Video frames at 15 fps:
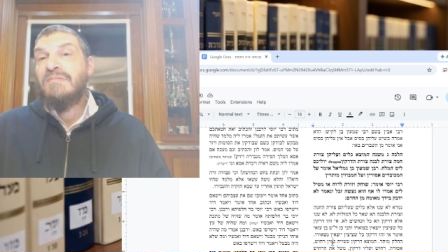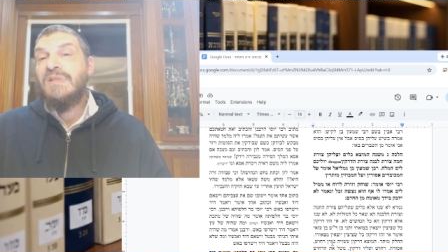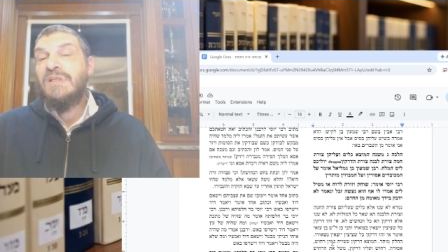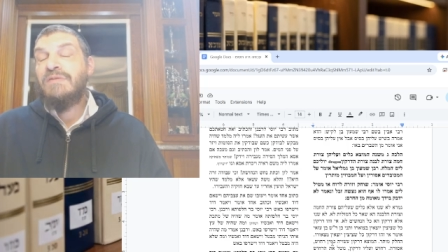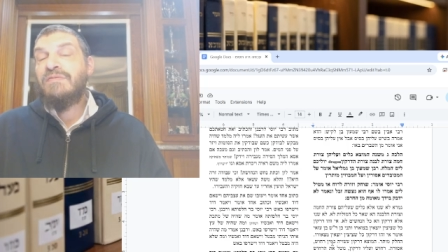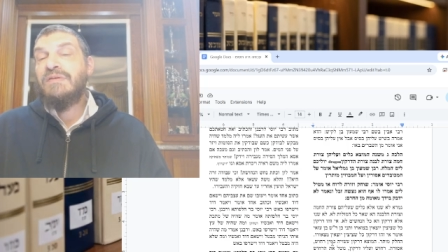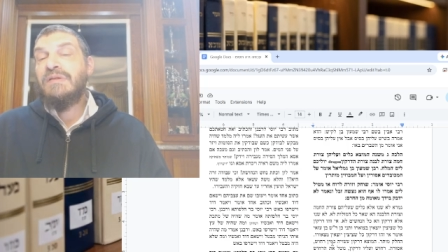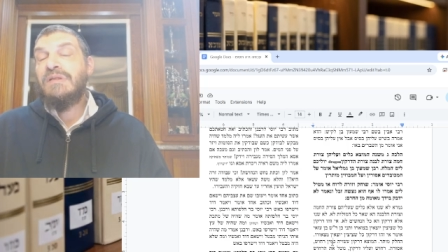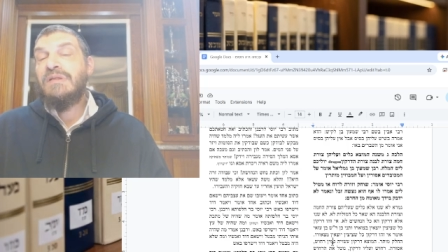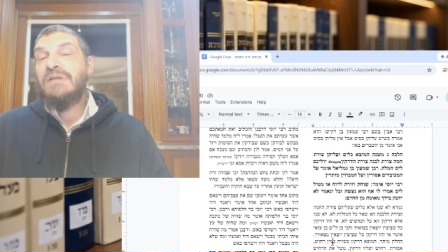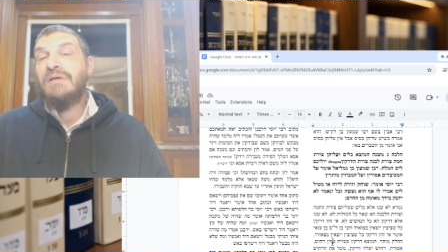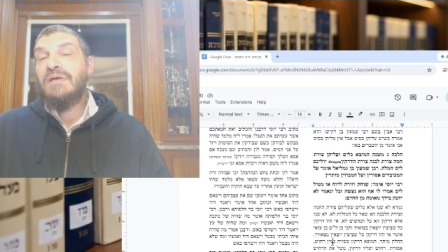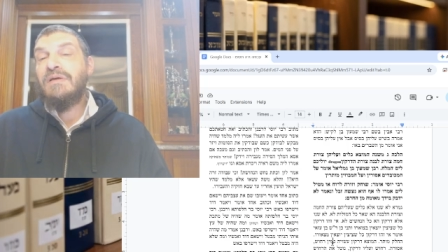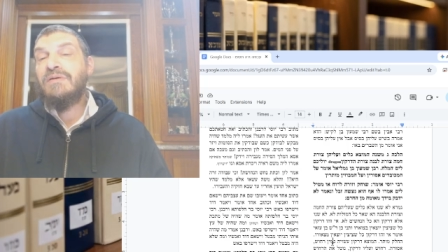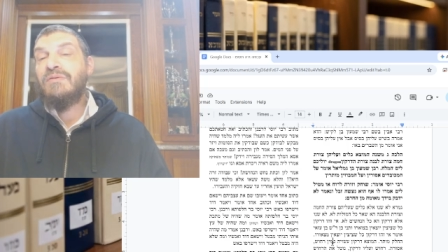different
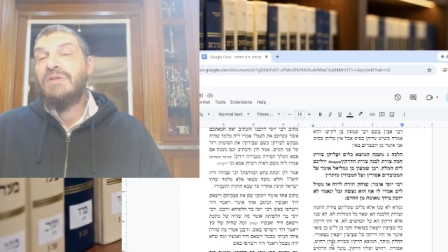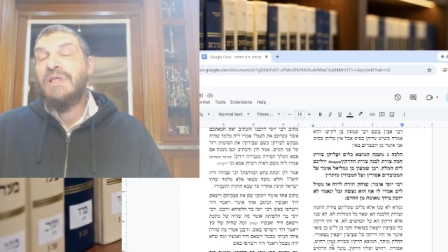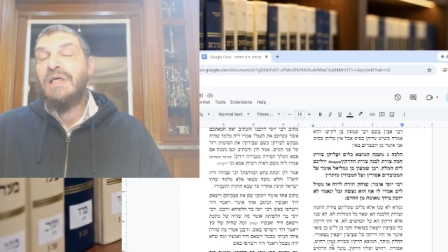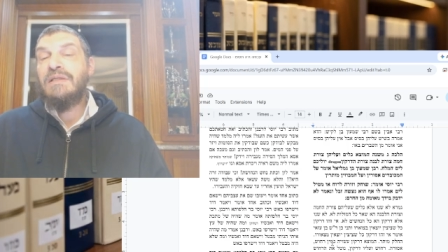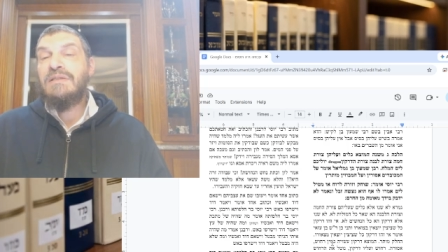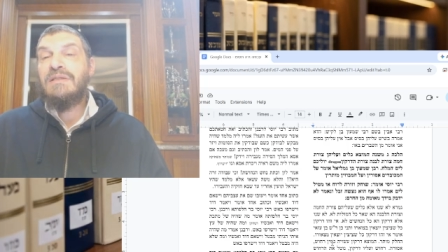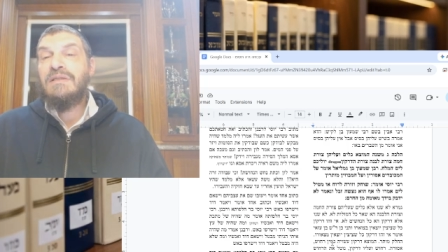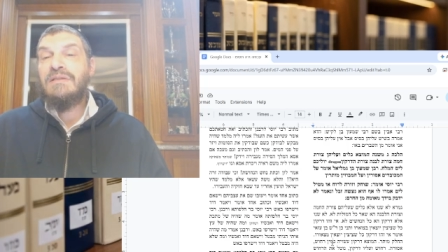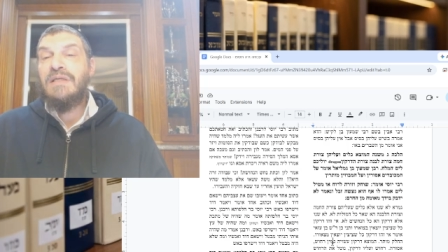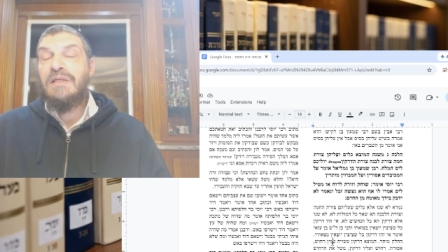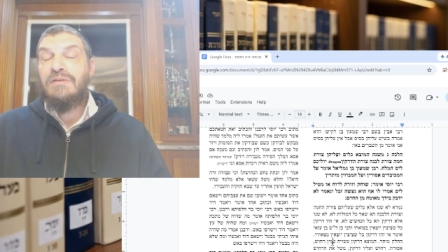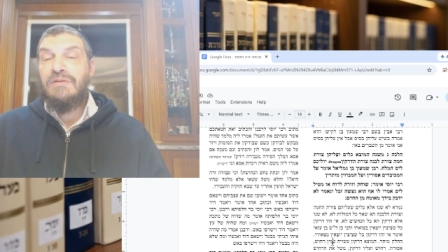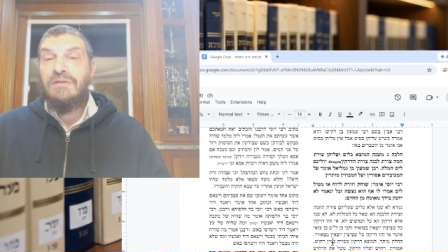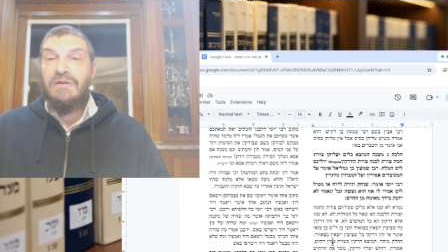utensils that